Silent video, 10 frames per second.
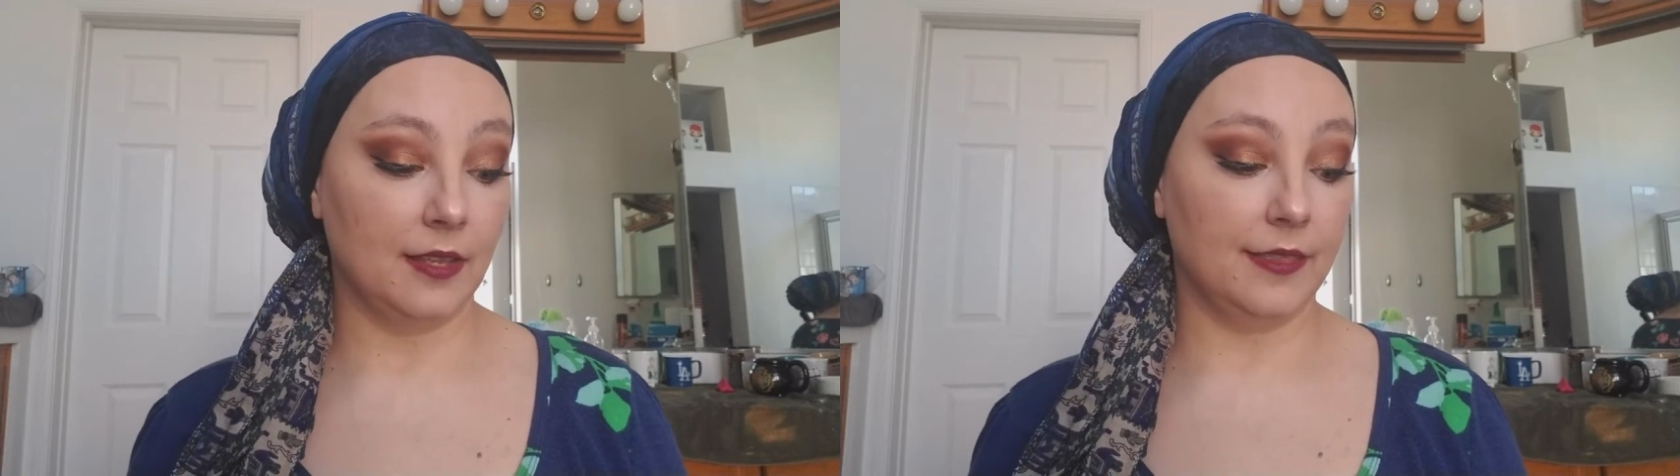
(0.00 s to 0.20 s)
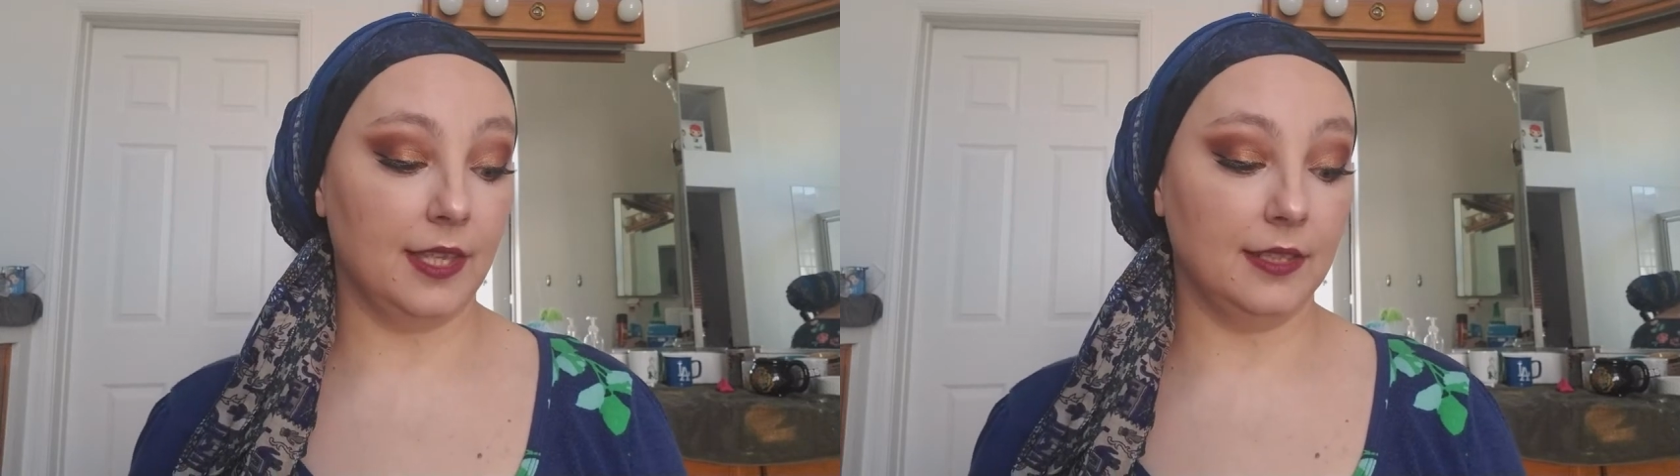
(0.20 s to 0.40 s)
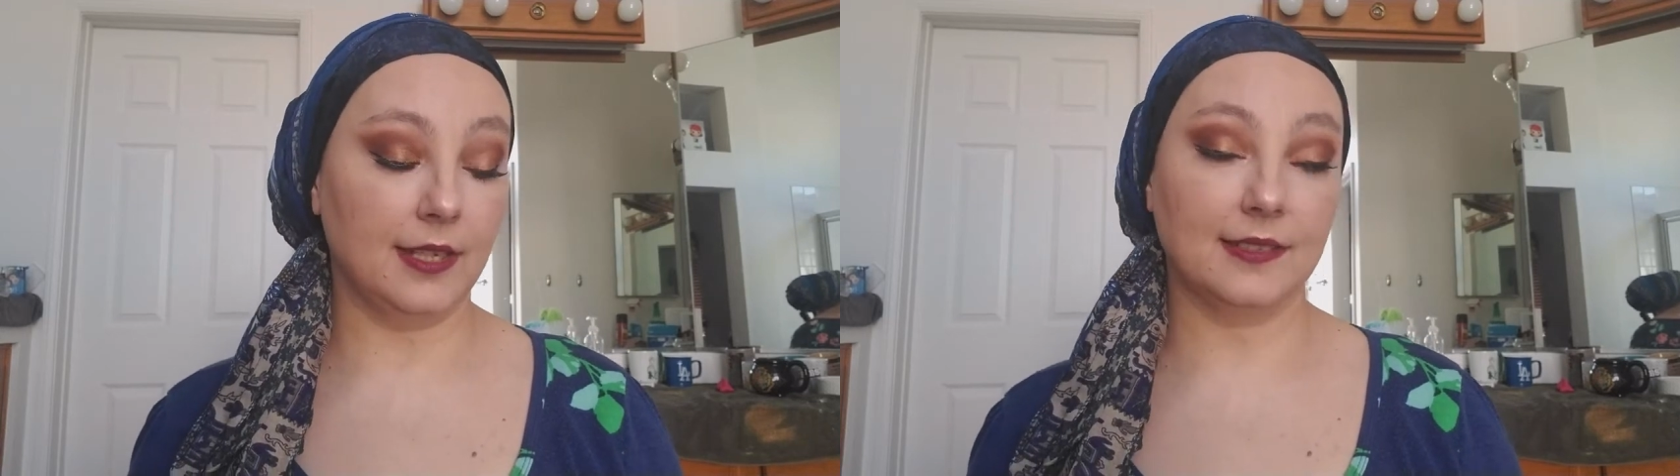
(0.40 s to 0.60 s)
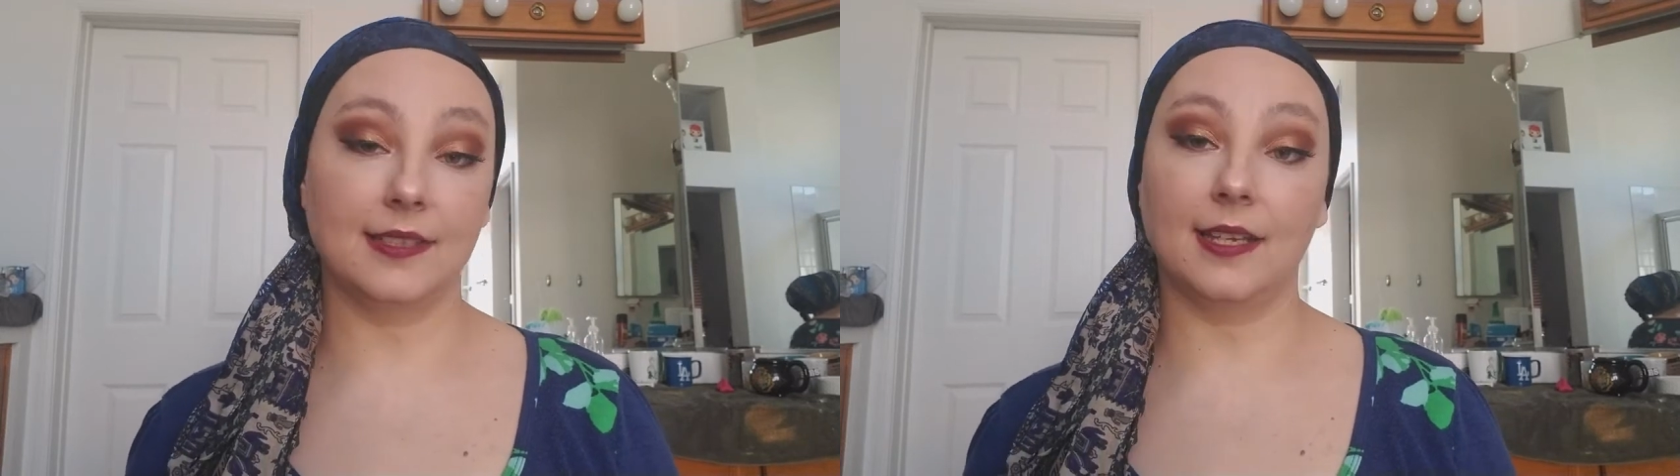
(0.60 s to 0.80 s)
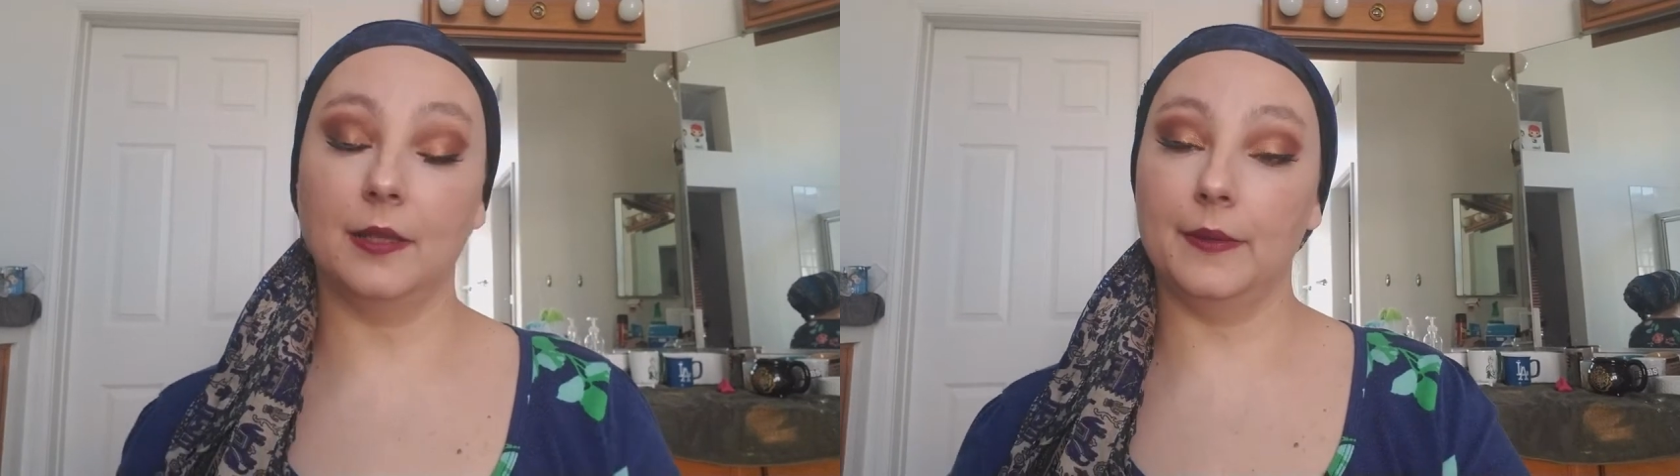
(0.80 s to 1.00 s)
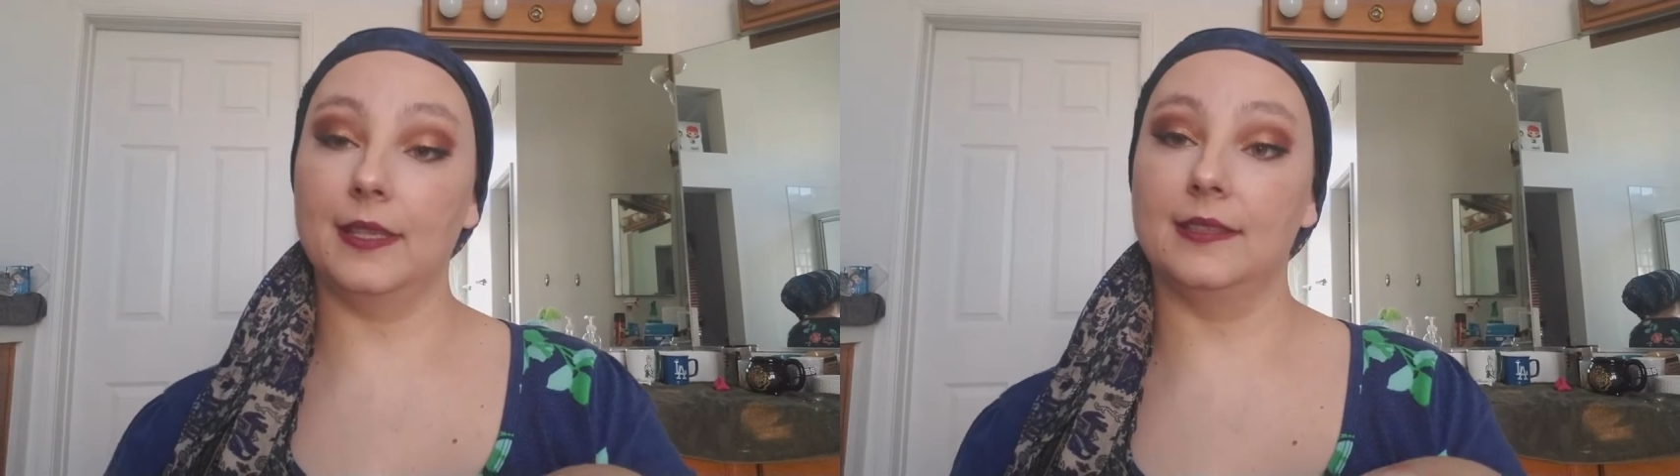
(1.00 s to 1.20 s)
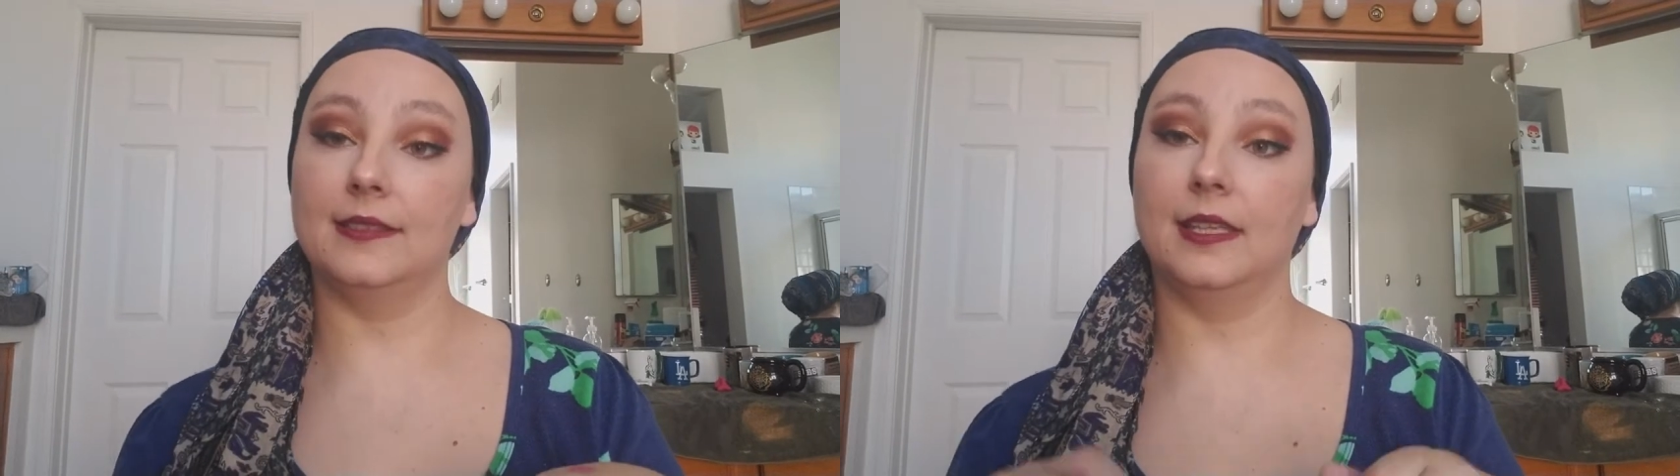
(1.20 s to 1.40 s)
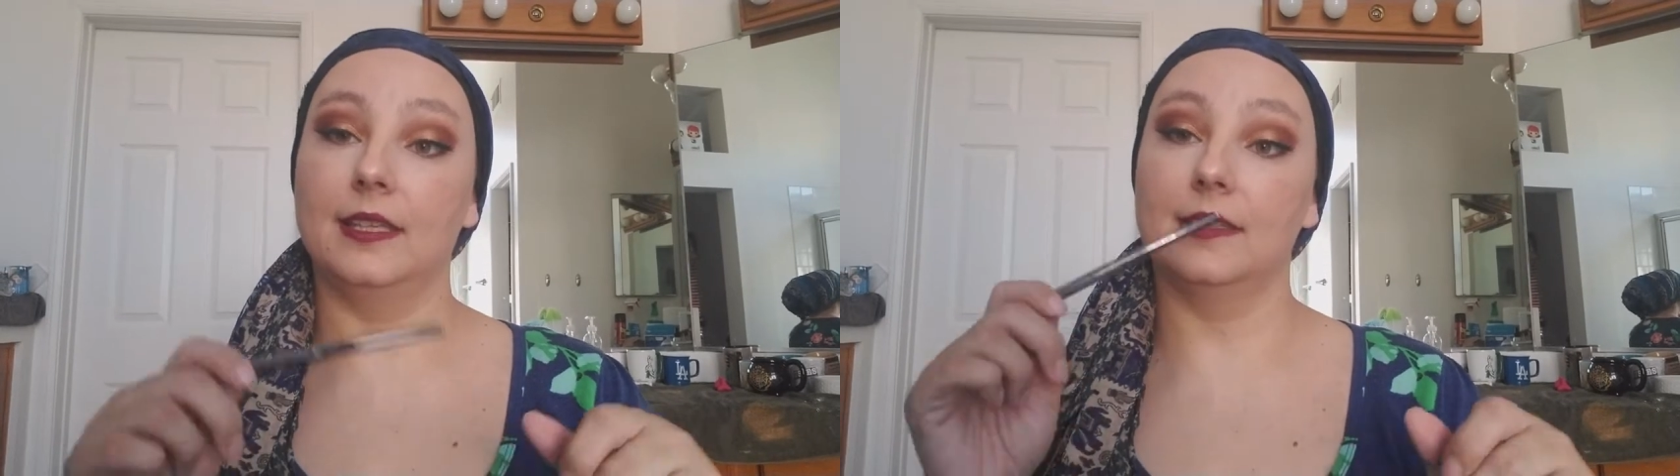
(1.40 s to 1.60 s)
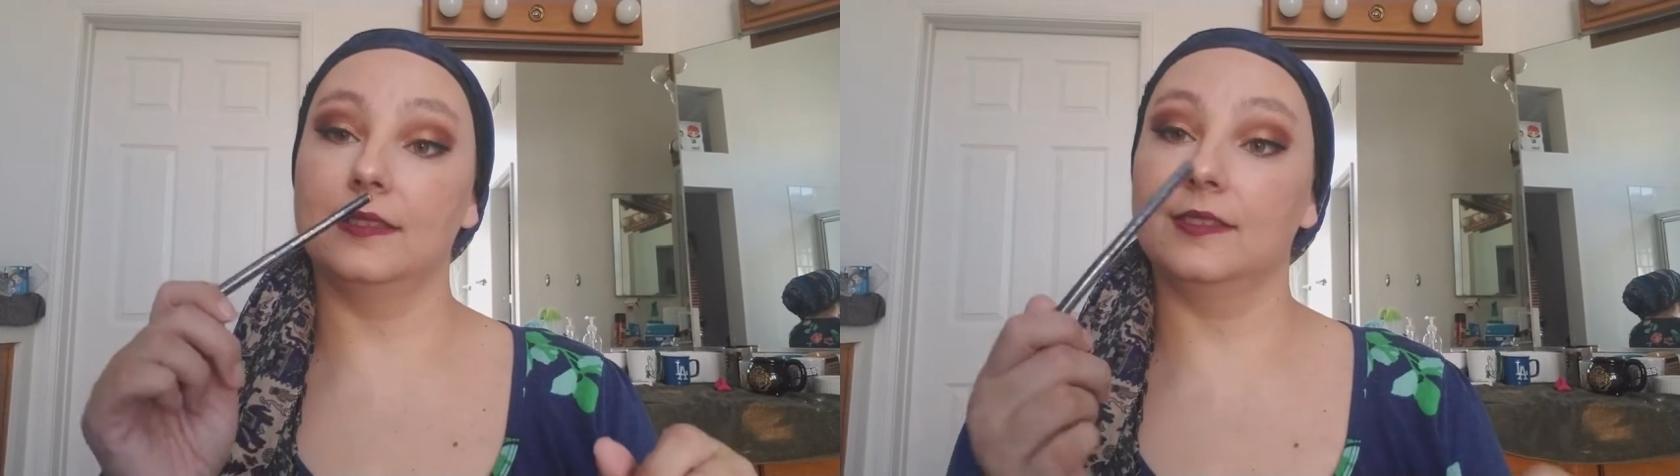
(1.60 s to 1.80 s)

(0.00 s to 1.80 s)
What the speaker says: The next item is the